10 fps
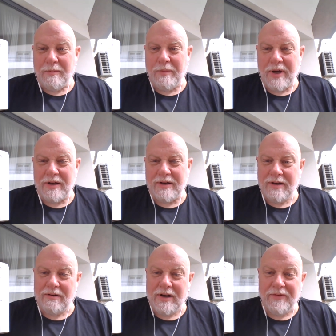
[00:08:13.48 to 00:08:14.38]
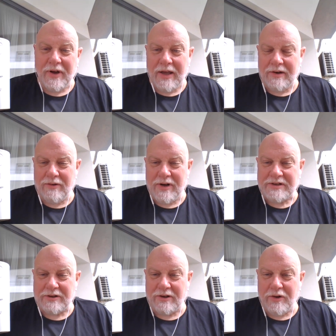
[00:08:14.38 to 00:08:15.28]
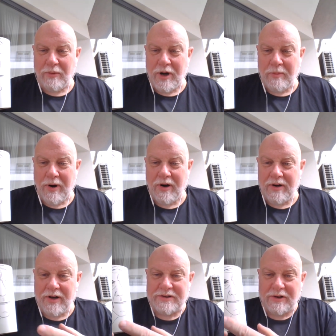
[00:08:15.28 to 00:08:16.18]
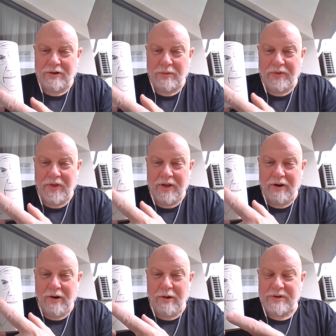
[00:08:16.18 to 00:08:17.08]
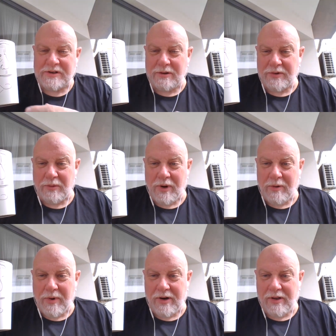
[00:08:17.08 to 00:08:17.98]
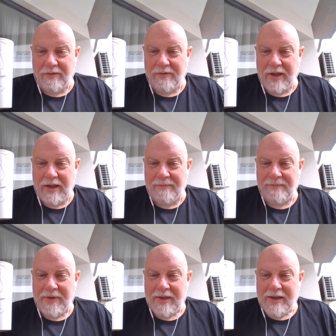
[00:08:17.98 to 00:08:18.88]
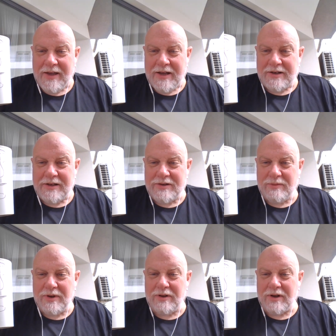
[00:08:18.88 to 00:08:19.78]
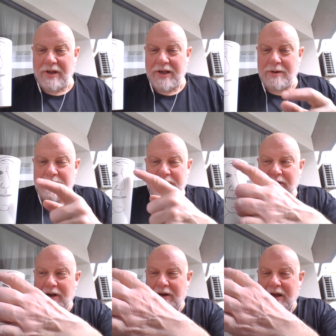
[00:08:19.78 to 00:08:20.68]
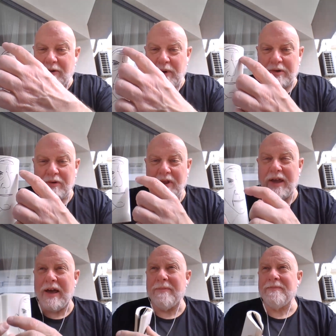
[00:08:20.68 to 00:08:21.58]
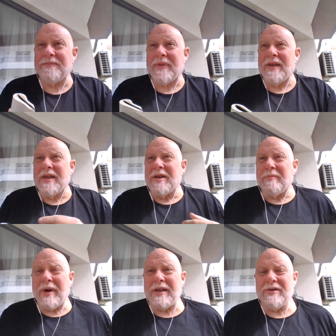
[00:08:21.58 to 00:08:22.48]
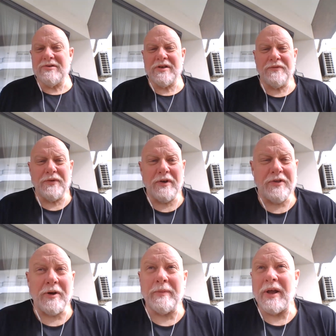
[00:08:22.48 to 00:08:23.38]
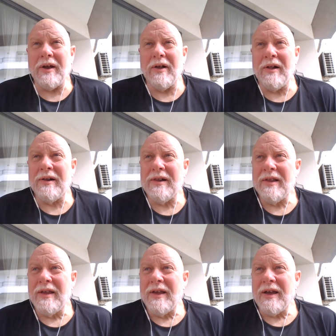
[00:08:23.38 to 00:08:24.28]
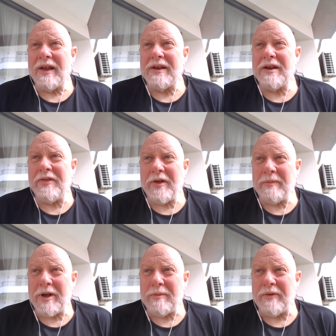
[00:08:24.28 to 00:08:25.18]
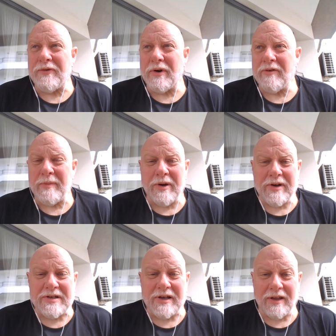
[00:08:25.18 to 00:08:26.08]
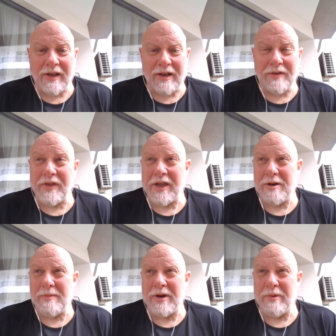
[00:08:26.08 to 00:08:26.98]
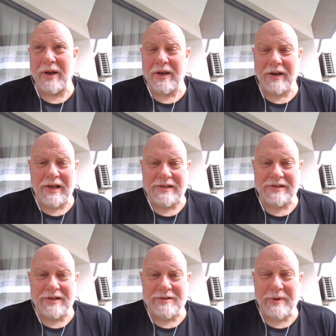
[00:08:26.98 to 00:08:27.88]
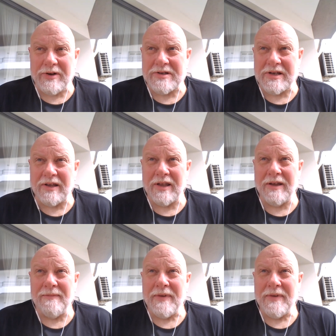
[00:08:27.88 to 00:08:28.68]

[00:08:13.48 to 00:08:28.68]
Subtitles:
But, you know, I forget, or I start in the wrong part. I started with the ear. I always start with the wrong part of the head. Doesn't really look like him, so I kind of redo the head. Might use it for a thumbnail. I did a thumbnail before of Mary Shelley. I don't think anybody recognized it as Mary Shelley.